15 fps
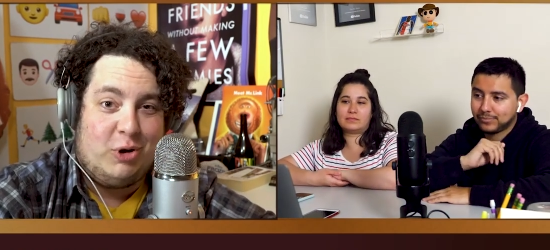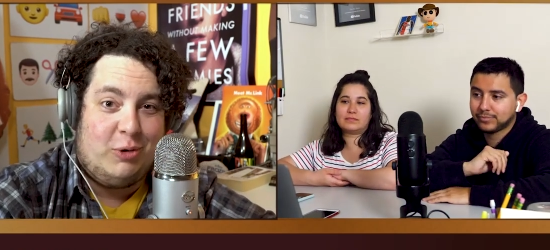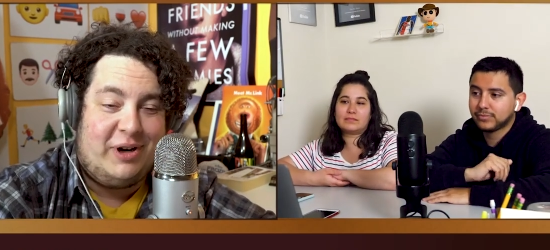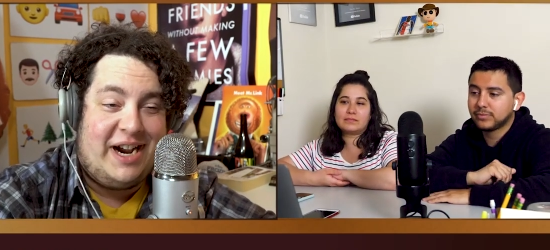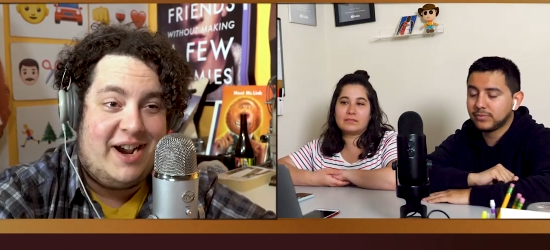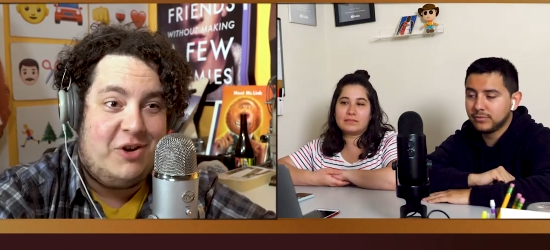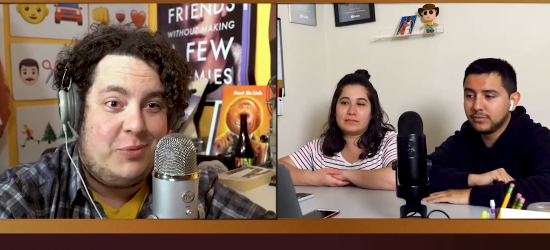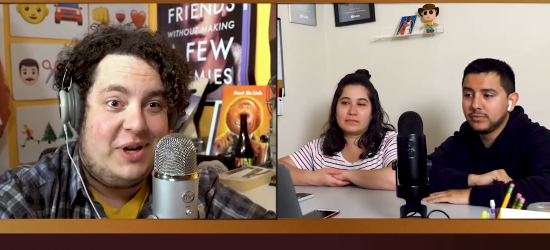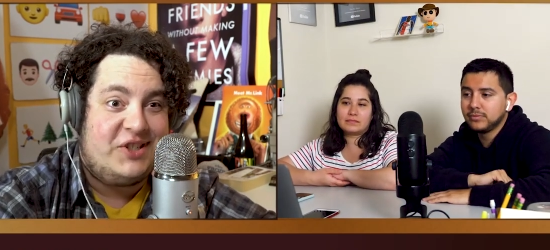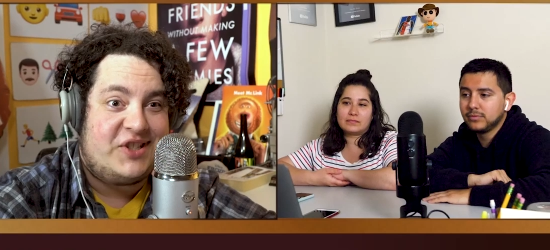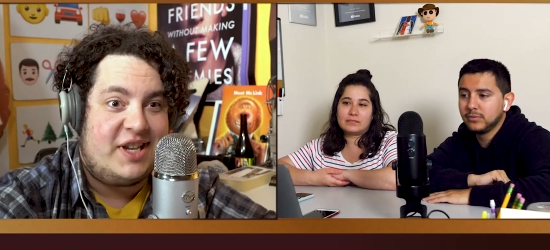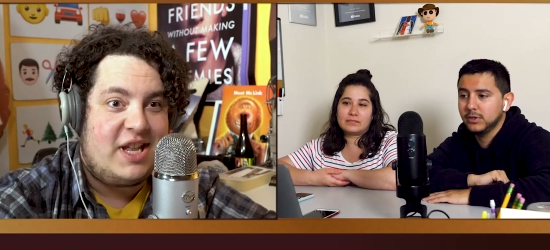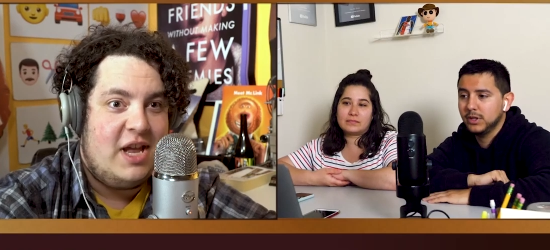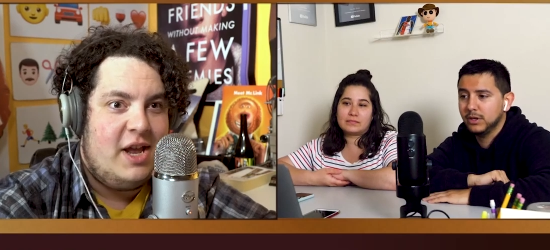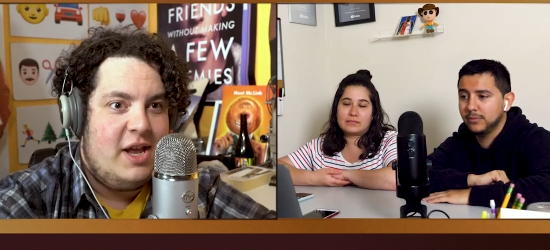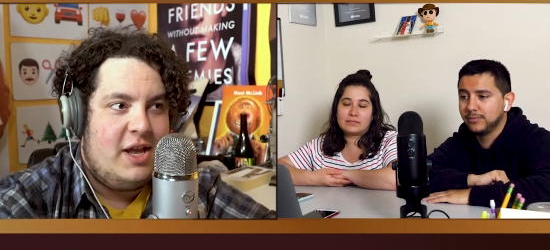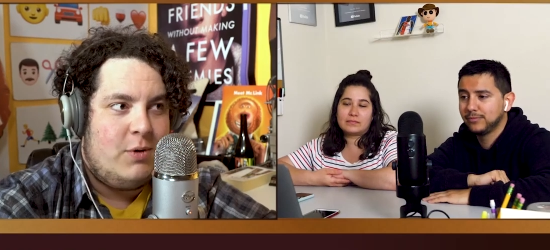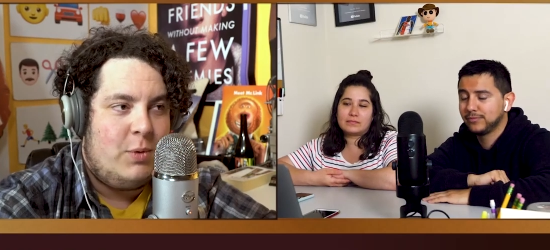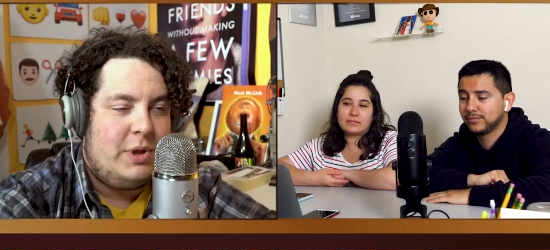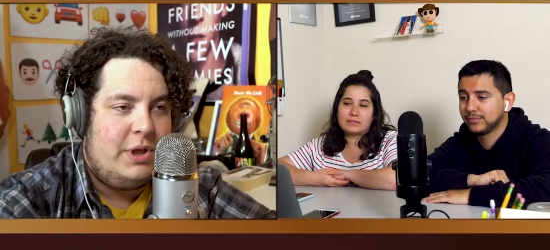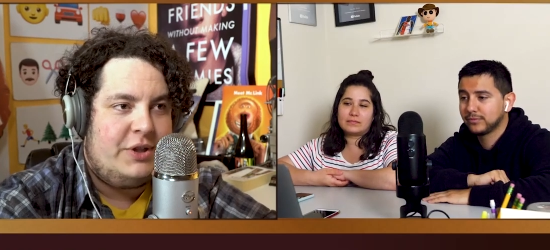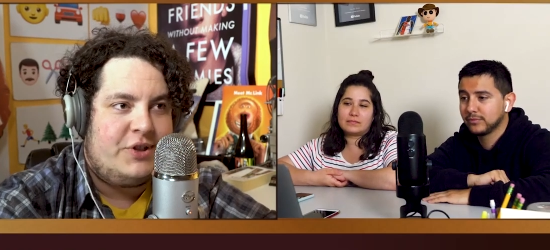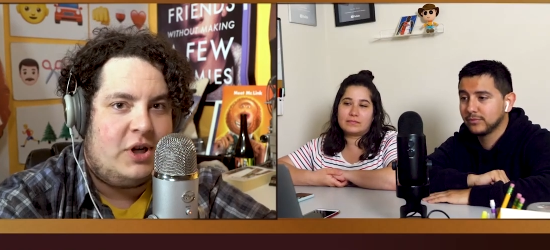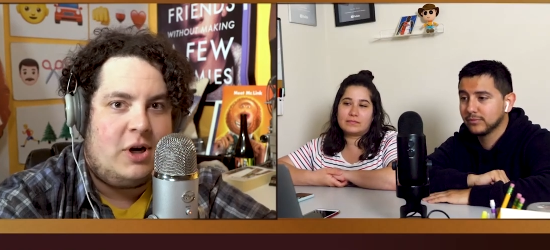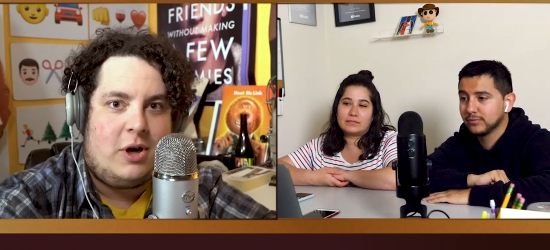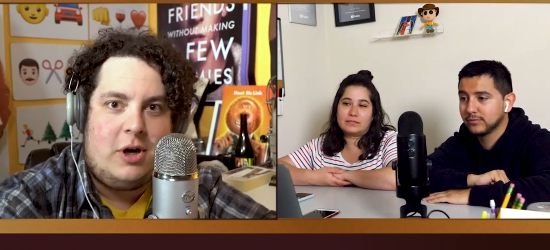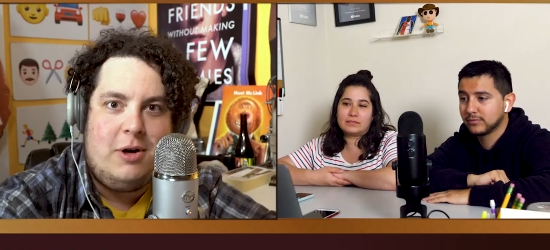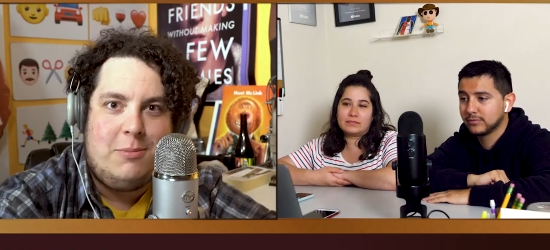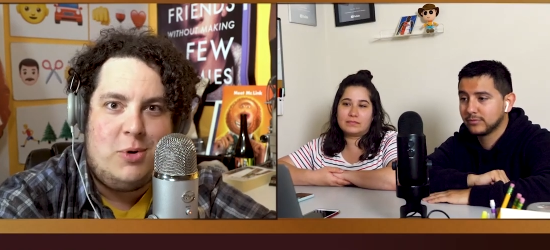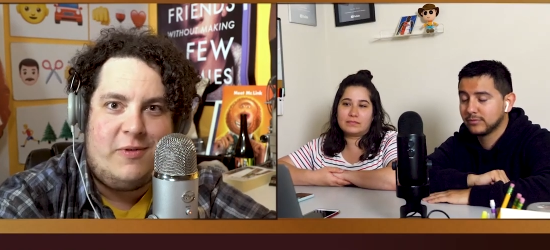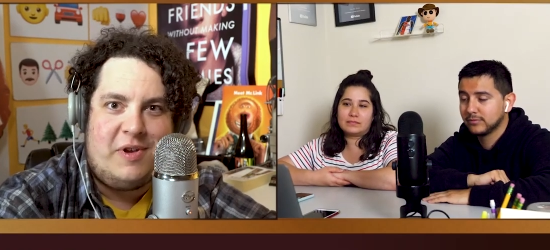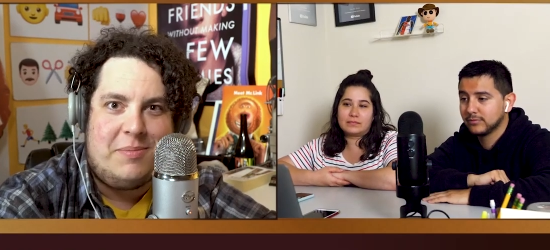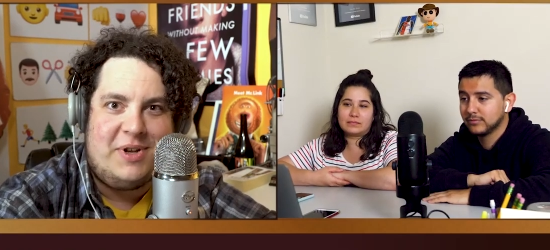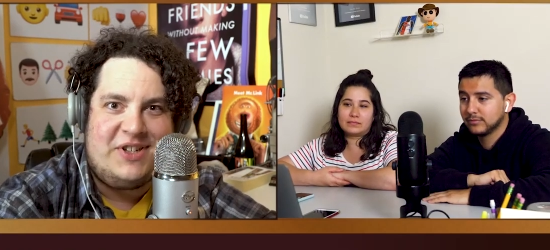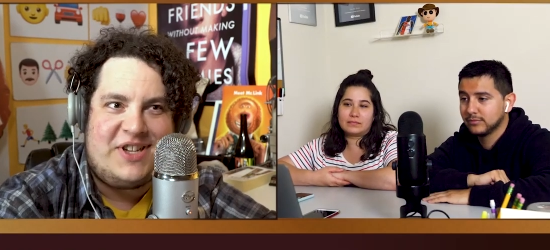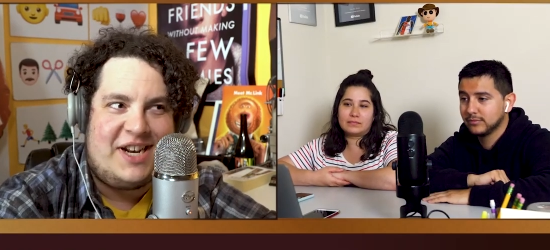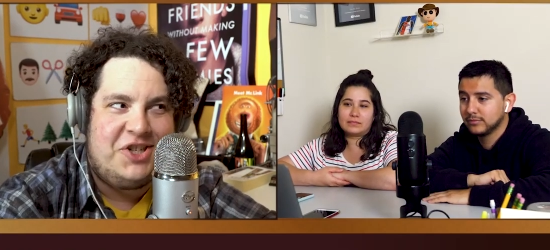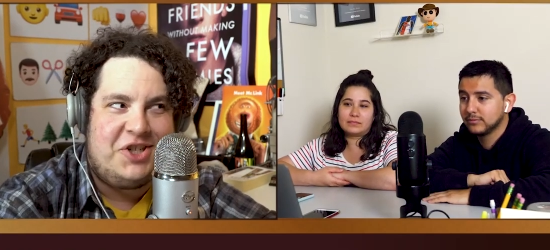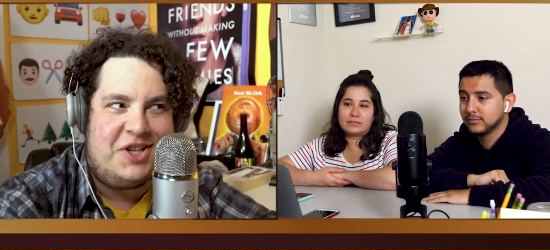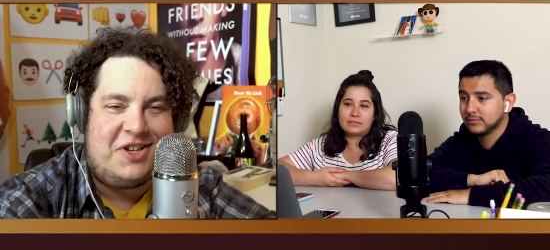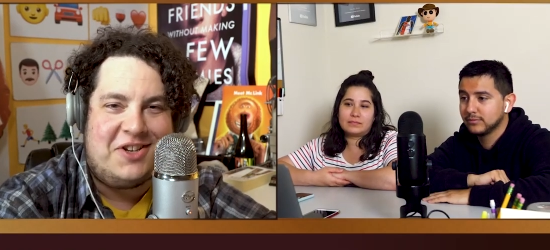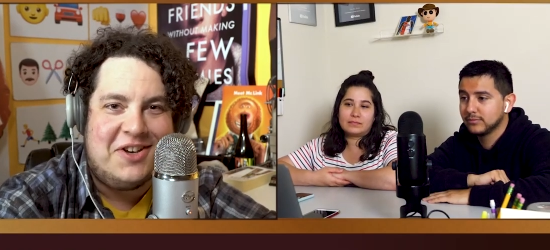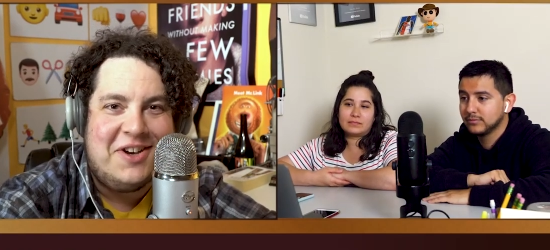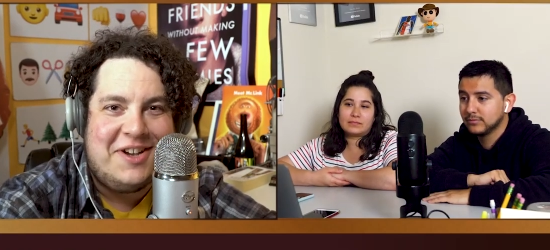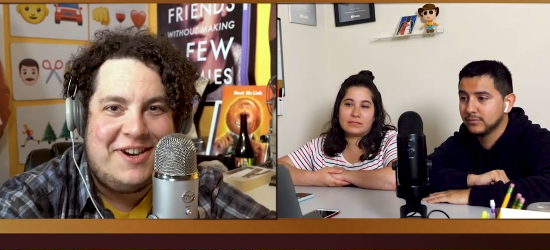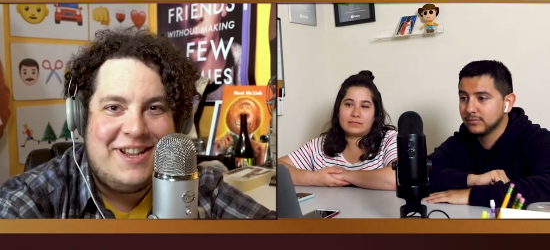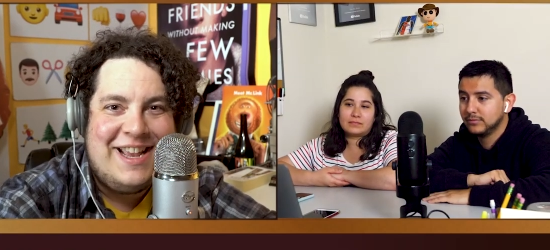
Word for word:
Speaker 1: around when it's like, yeah. well, it's a horror movie, but it's actually good.